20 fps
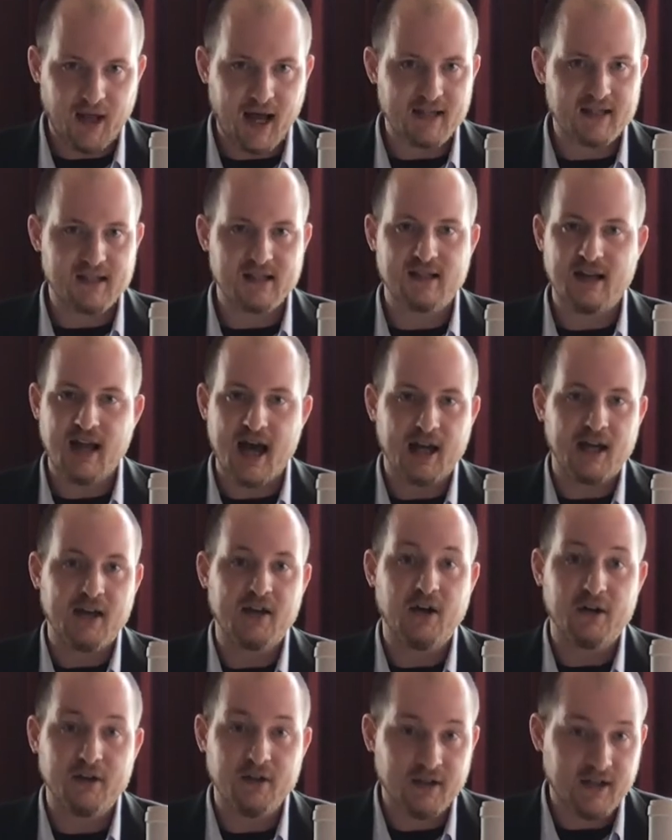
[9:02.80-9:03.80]
as snacking
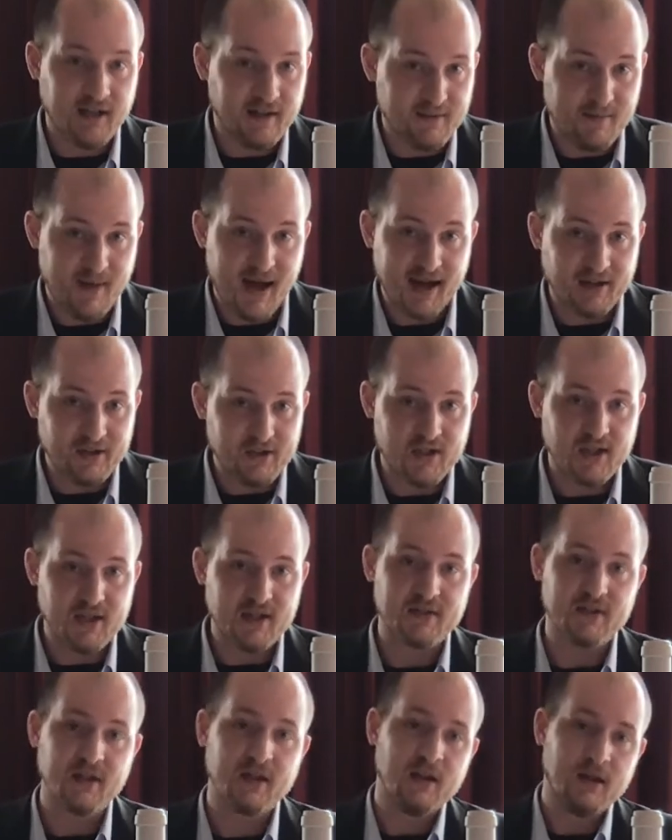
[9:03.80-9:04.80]
on your kids' mac and
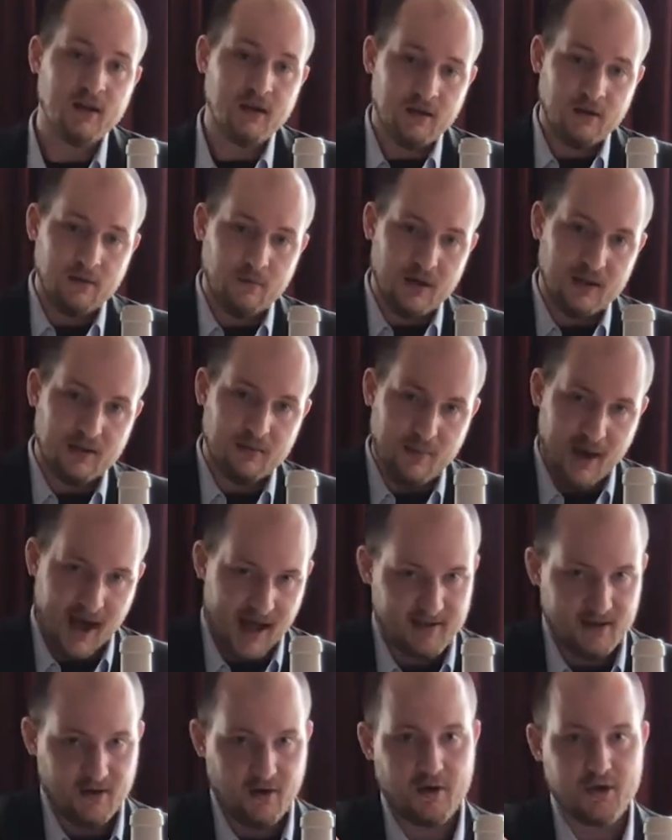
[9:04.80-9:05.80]
cheese with
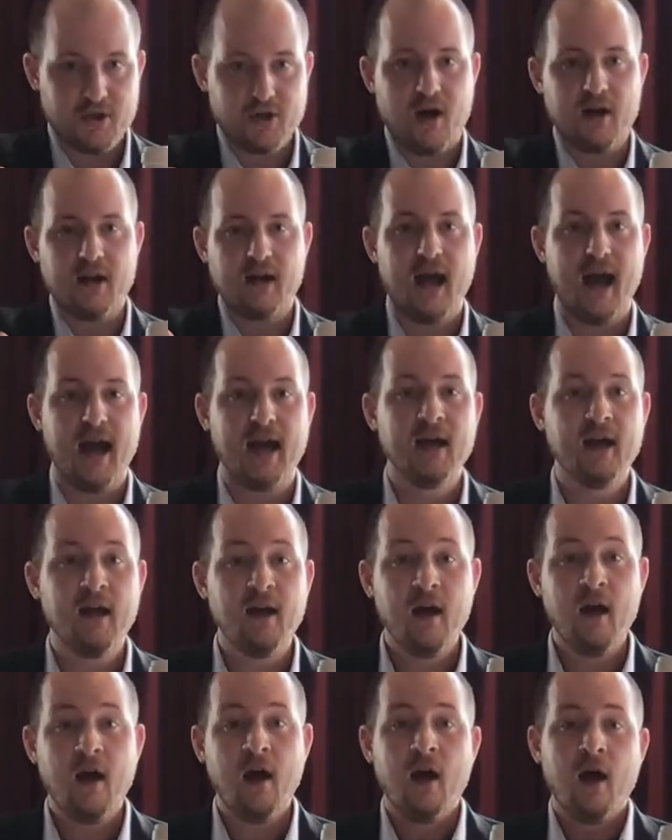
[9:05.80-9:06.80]
Pat's and Hall Chardonnay.
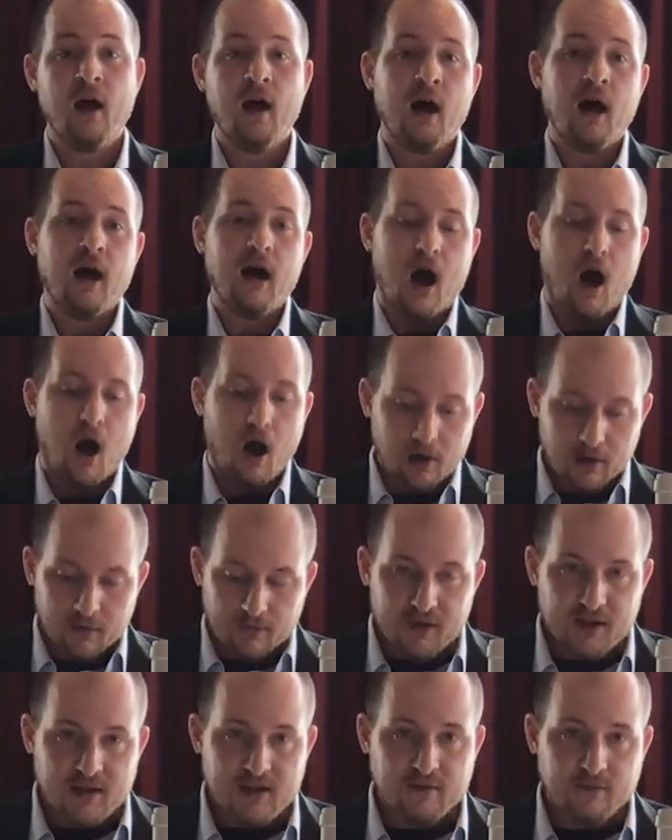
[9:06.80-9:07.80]
All of
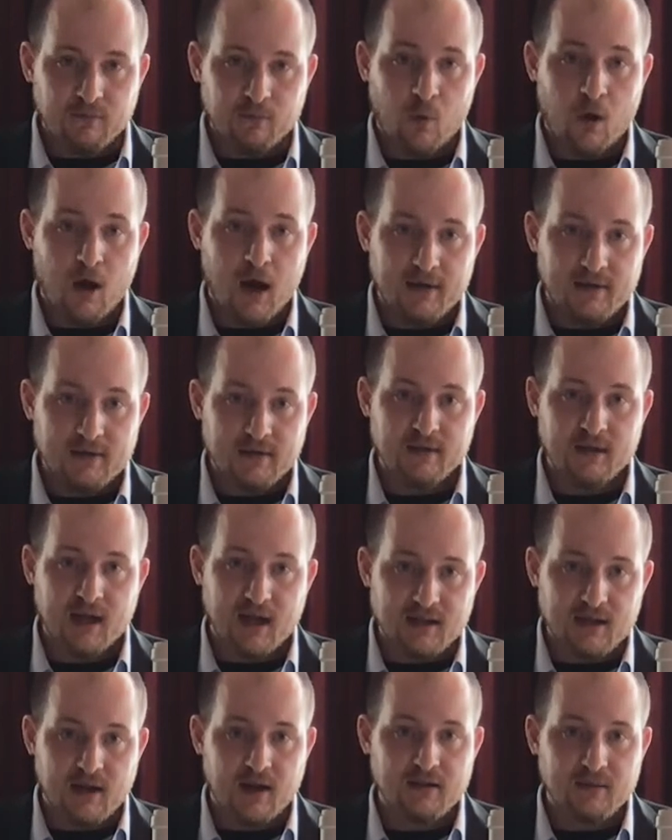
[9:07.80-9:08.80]
these wines that I
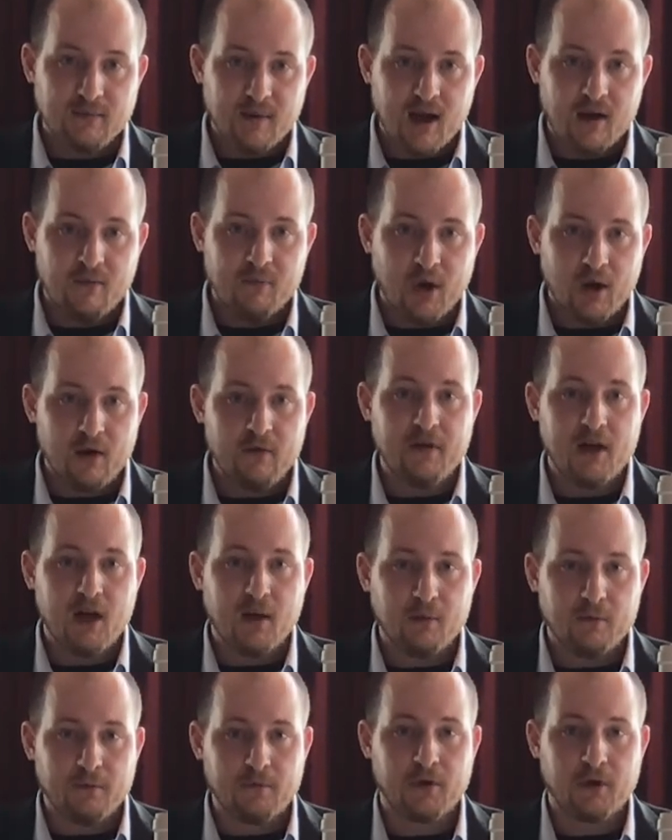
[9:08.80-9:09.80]
talked about are
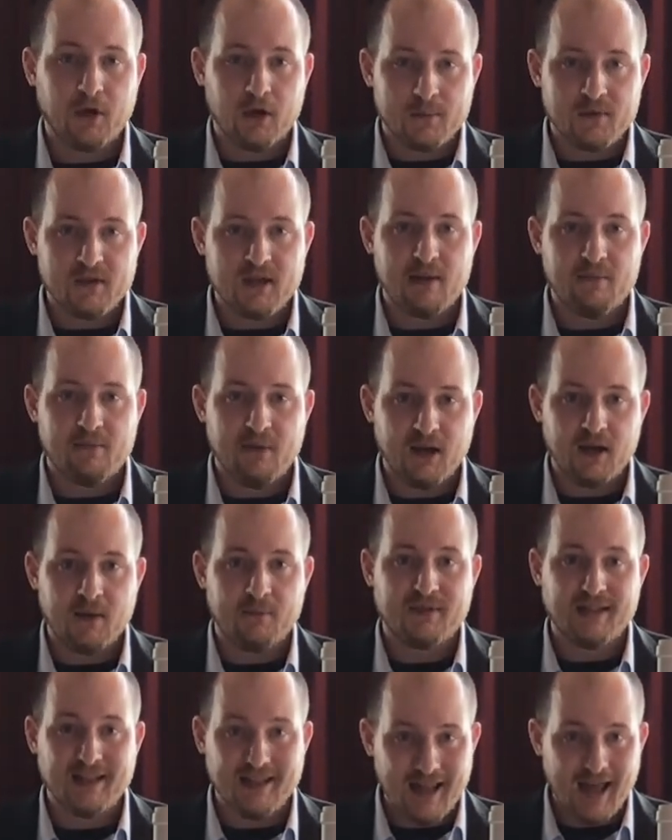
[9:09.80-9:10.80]
available for curbside pickup
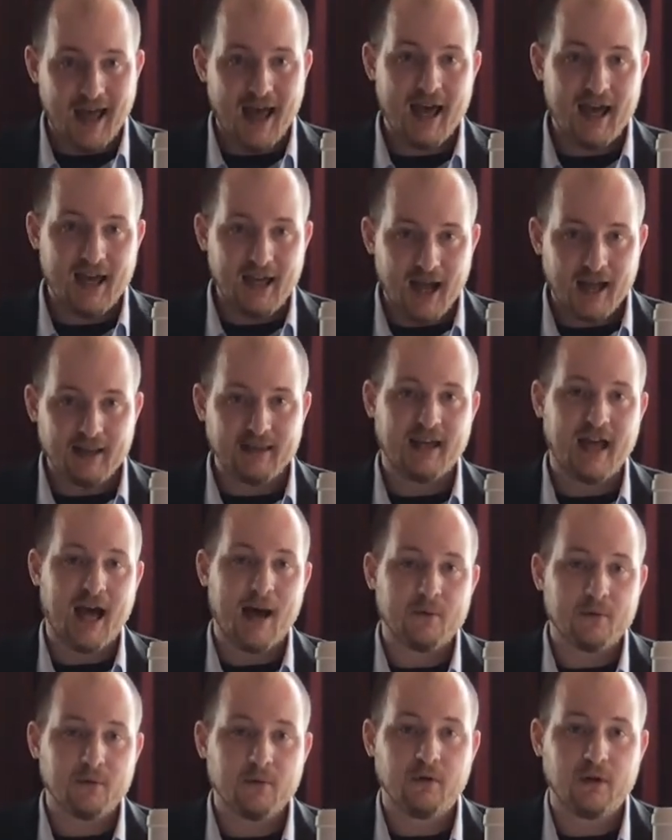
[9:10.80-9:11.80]
today at the
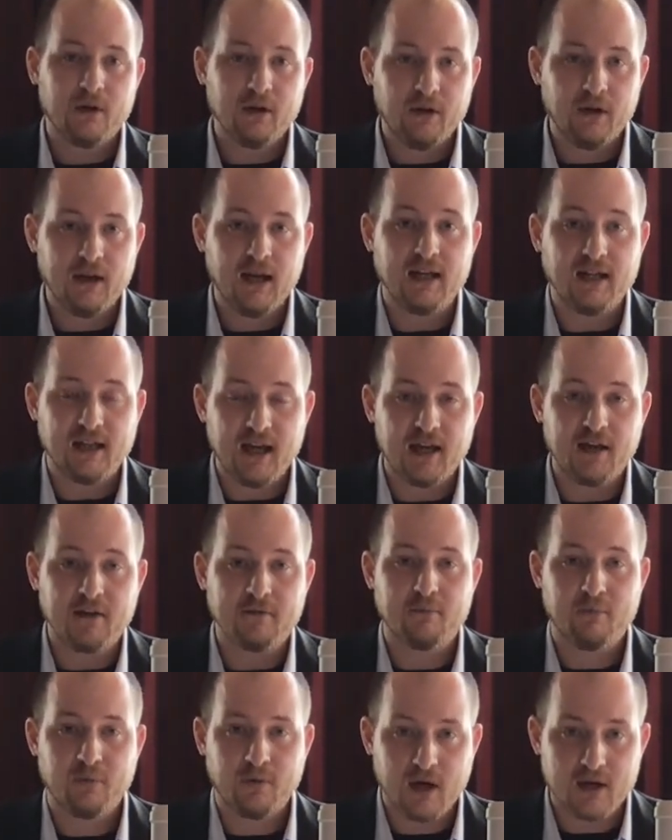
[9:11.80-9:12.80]
Capital Grille in King
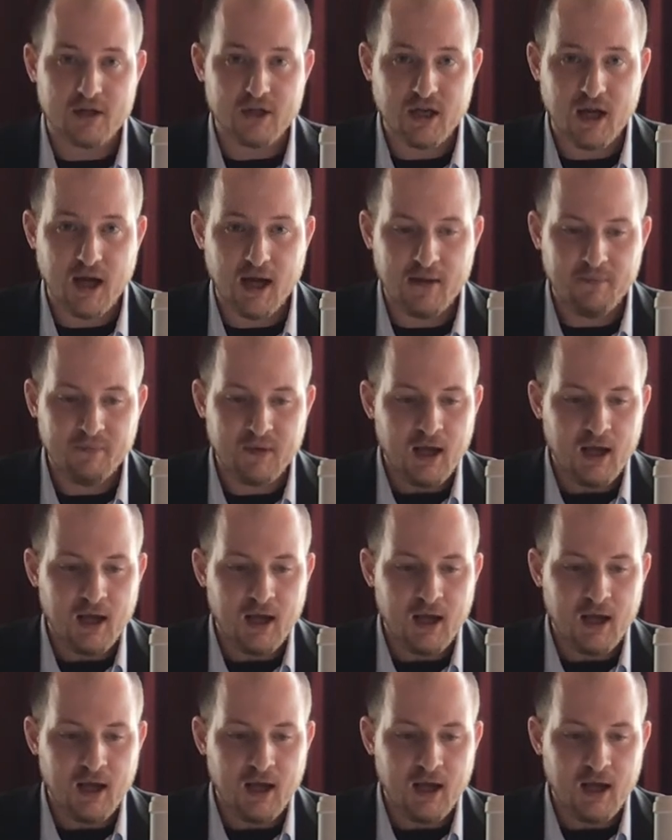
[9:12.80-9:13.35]
of Prussia,